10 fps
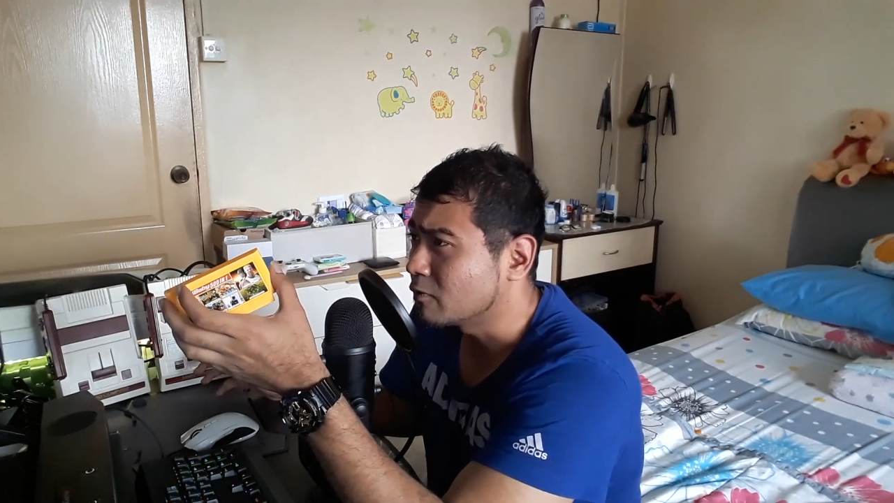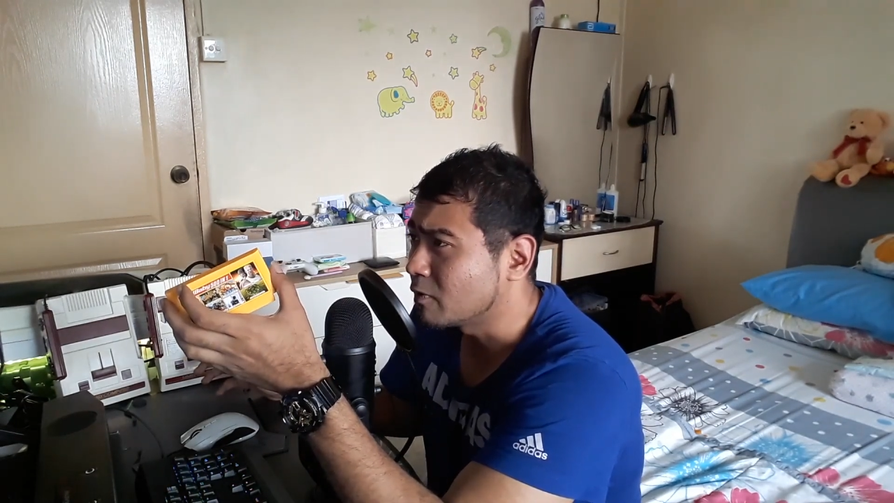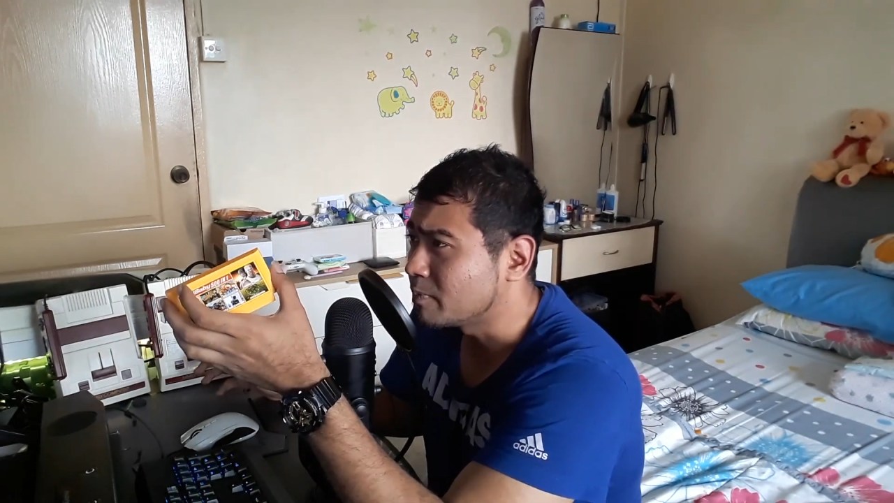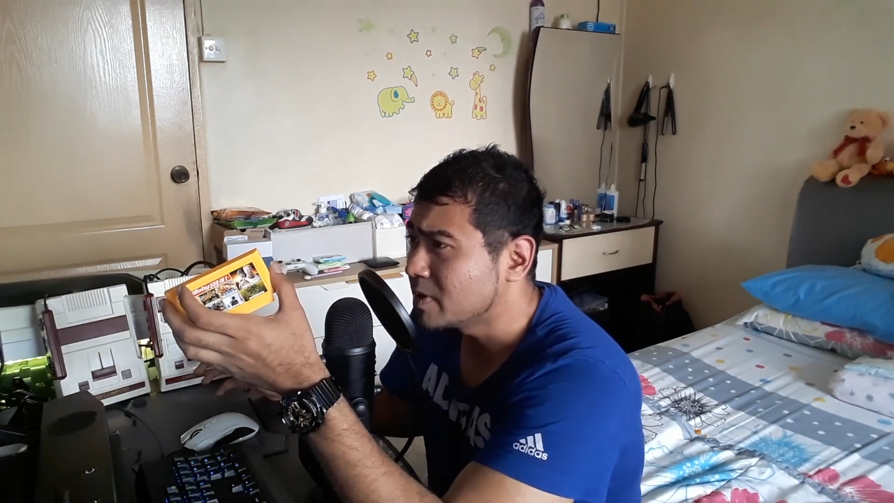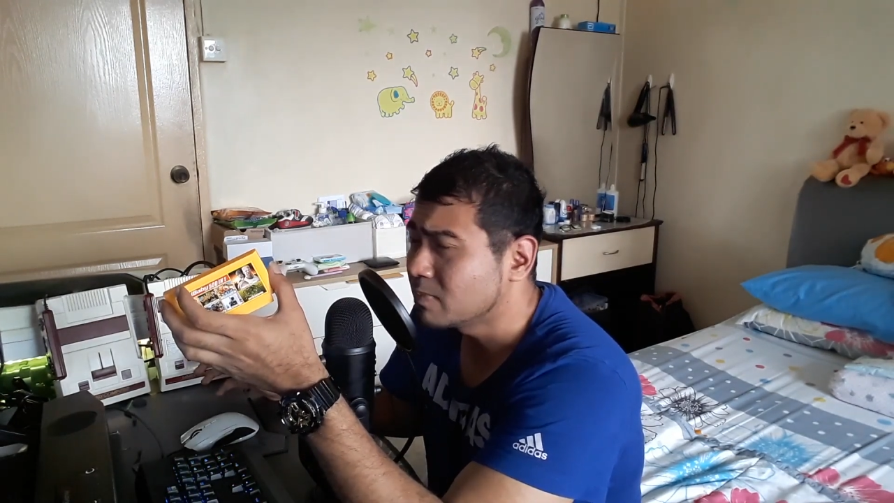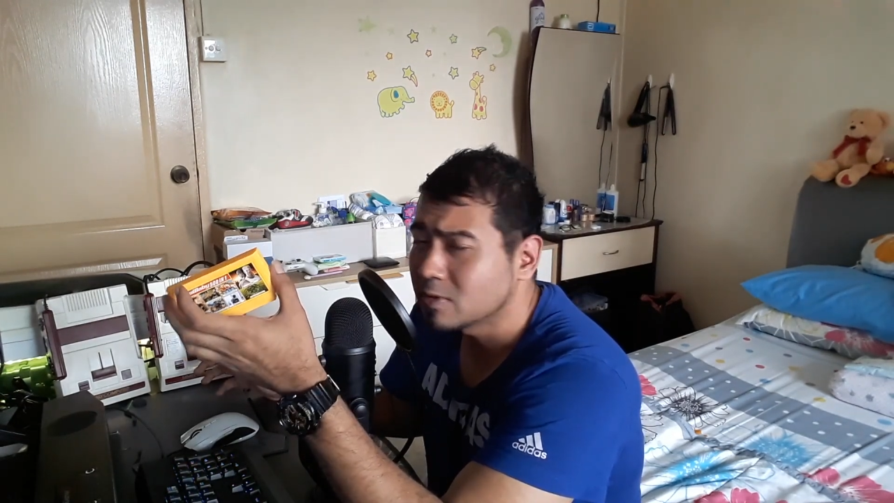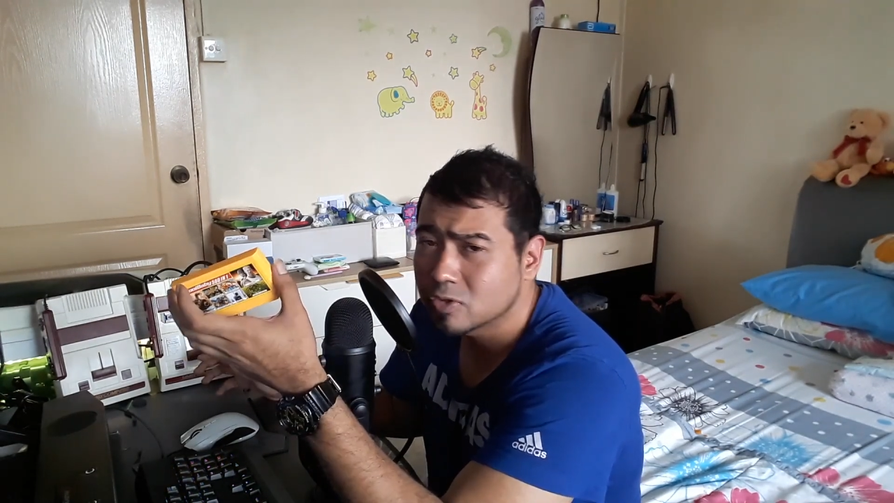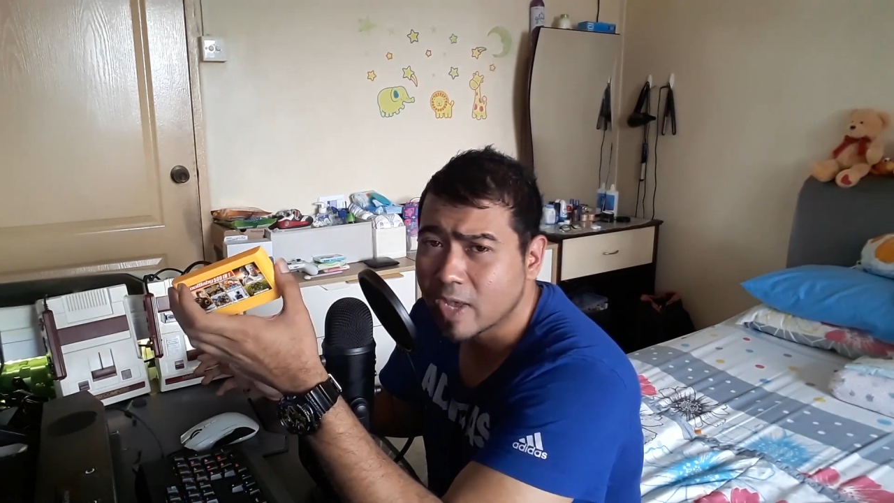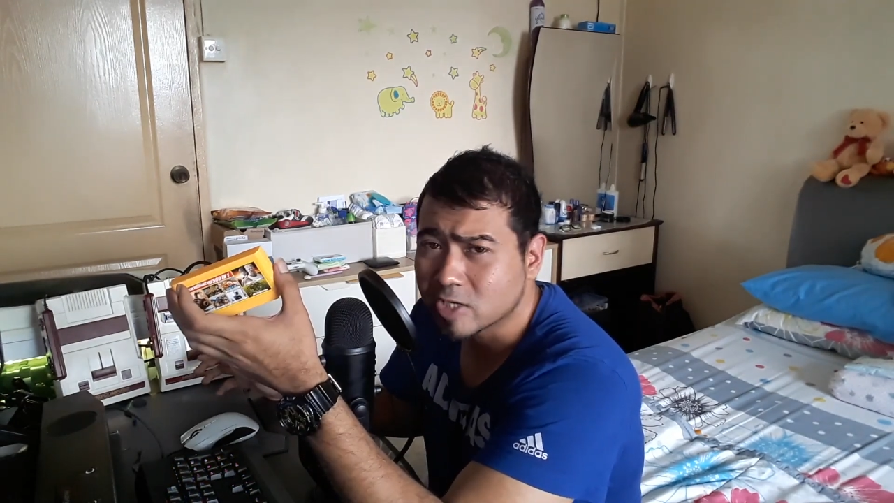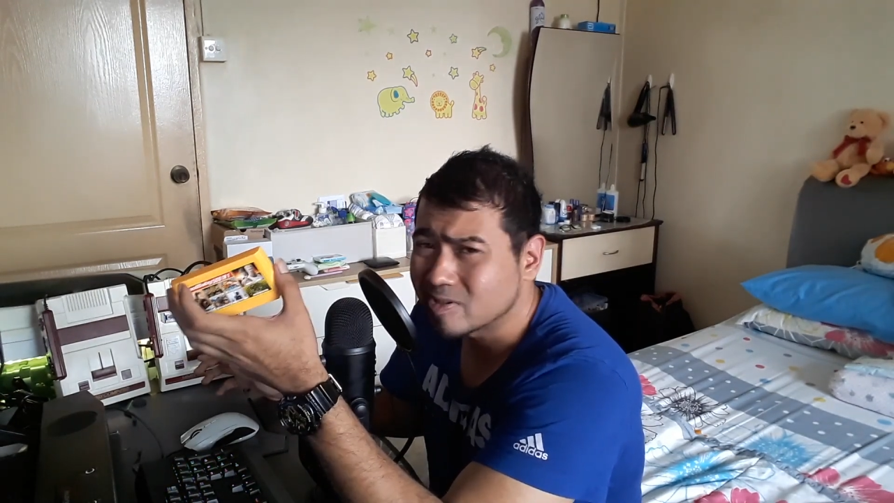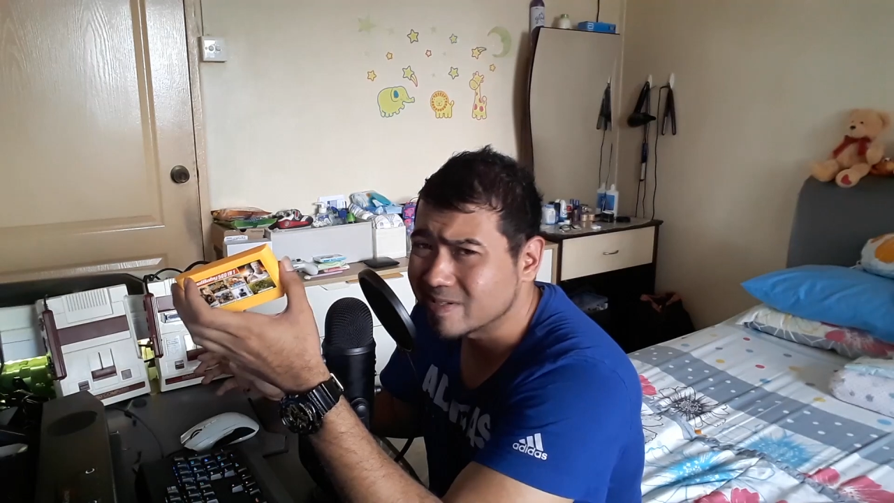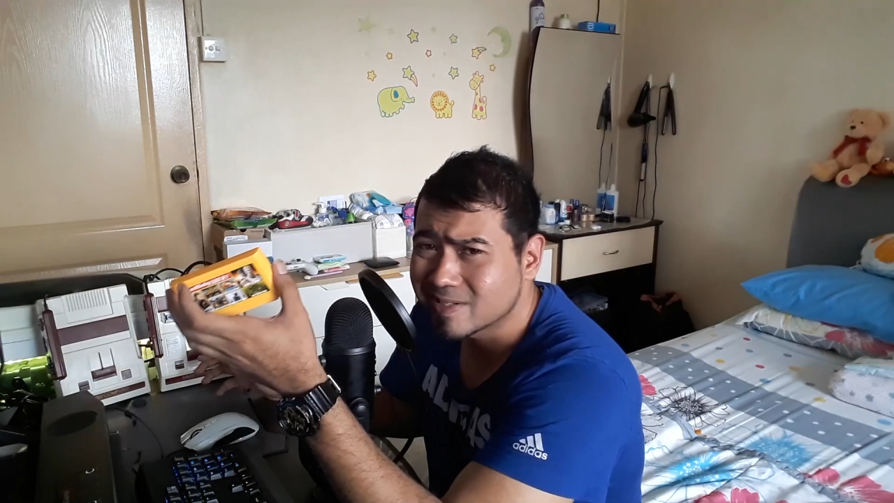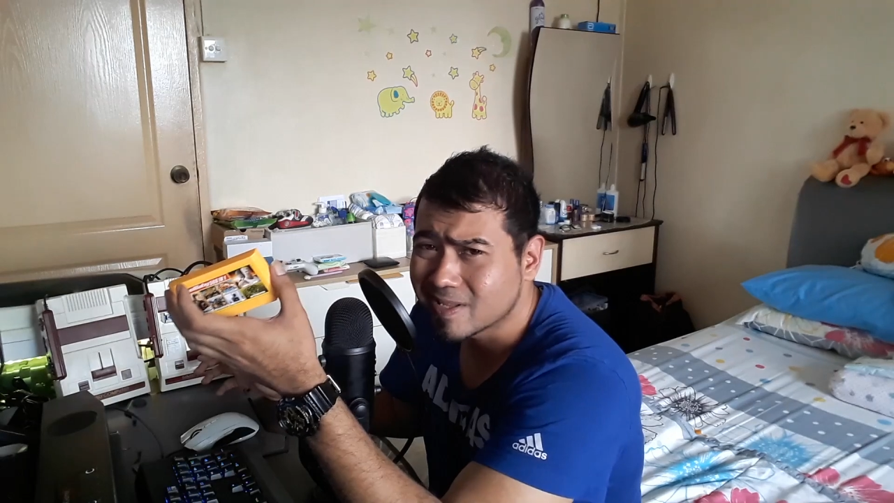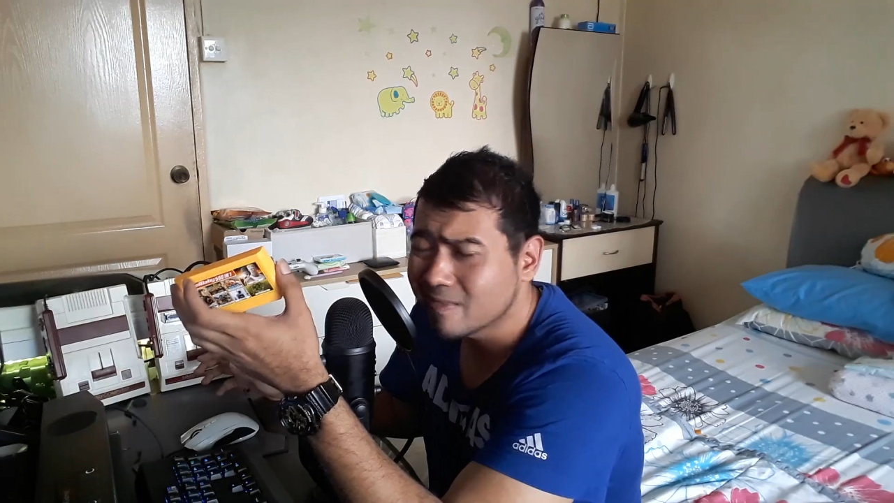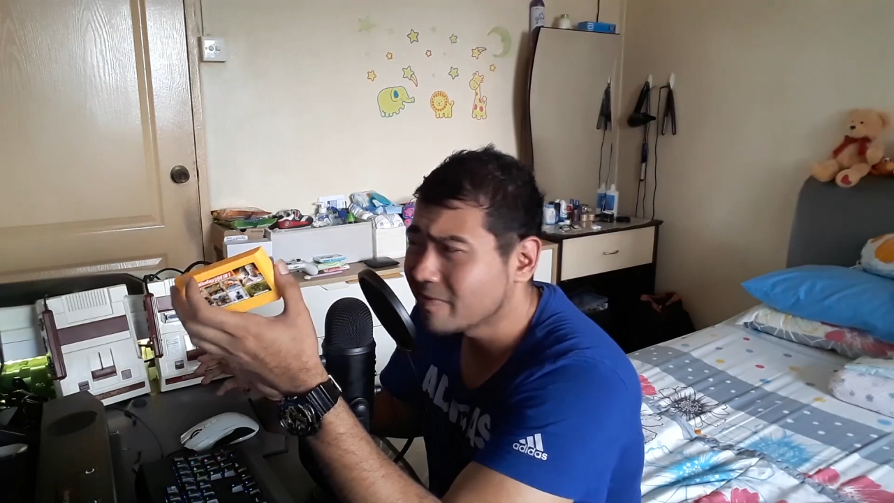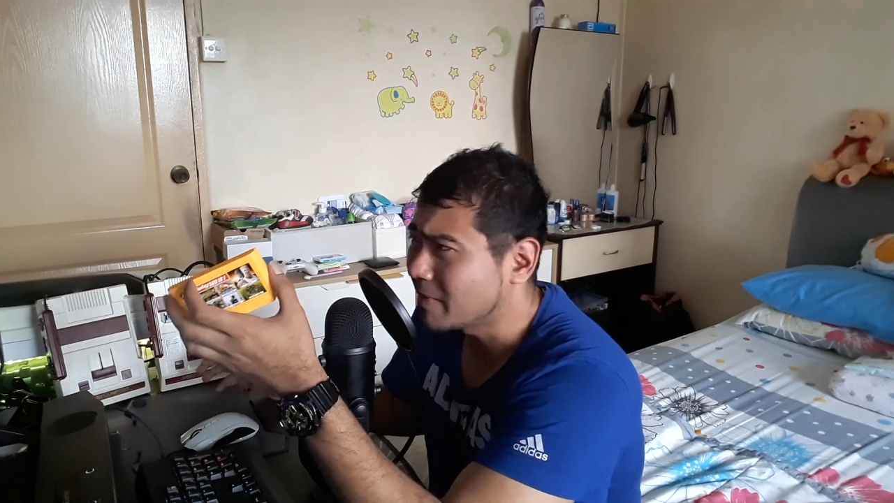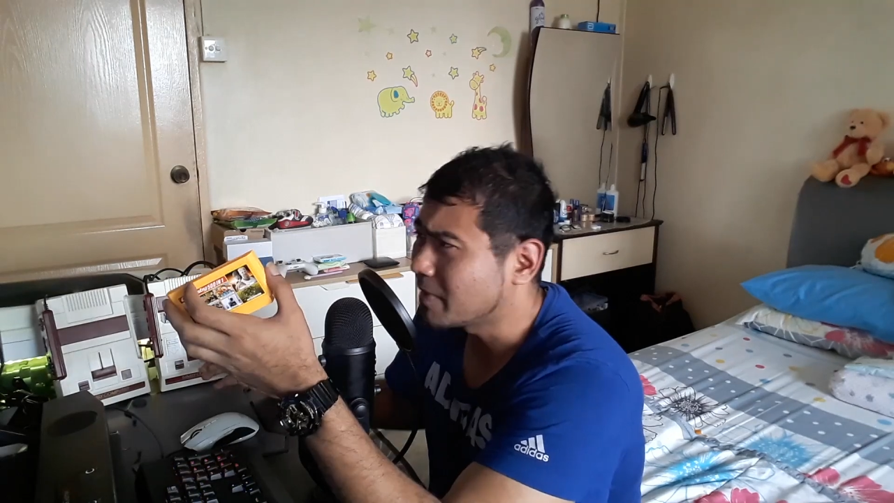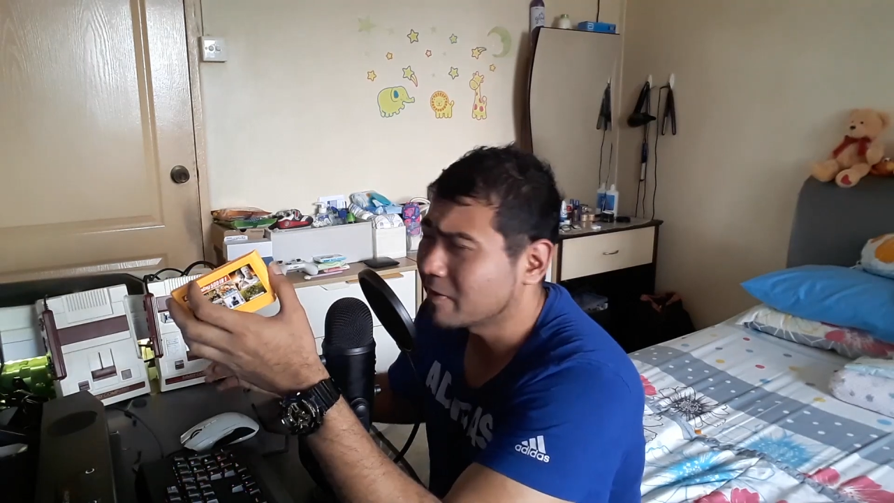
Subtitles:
for people to actually sell them